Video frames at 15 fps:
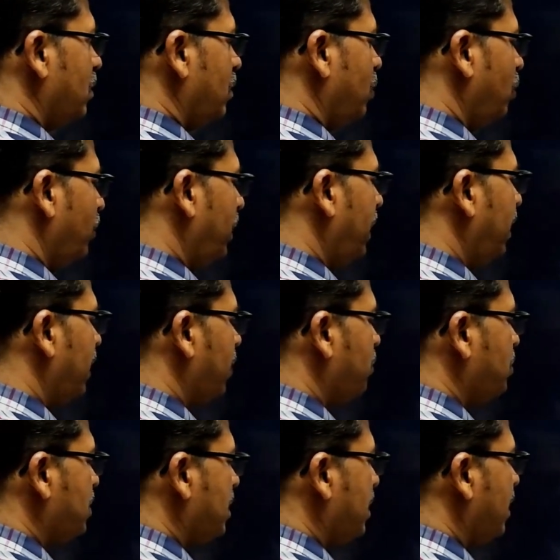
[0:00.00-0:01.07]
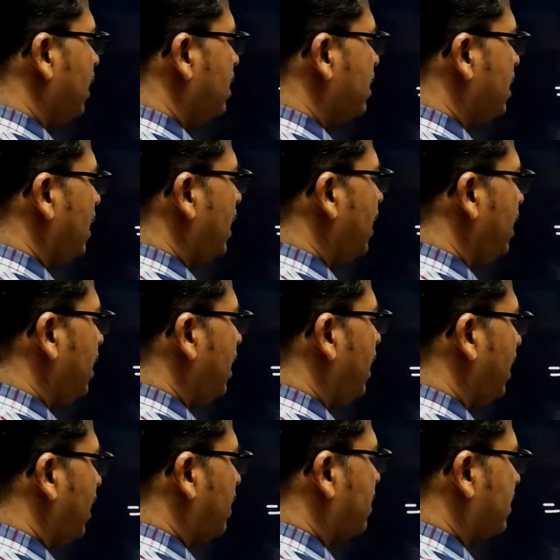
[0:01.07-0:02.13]
numerator you see here, sin
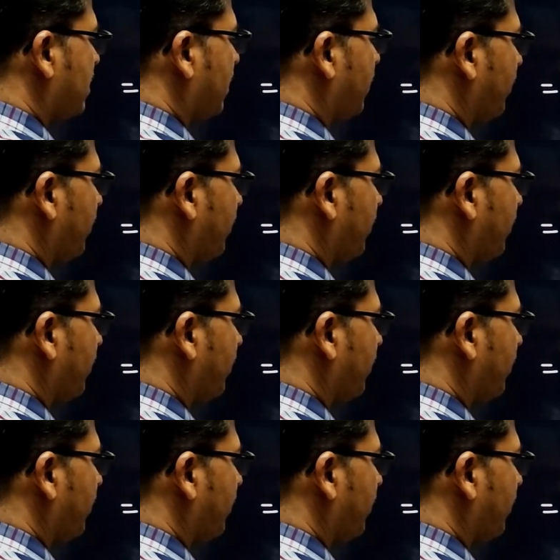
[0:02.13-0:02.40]
ax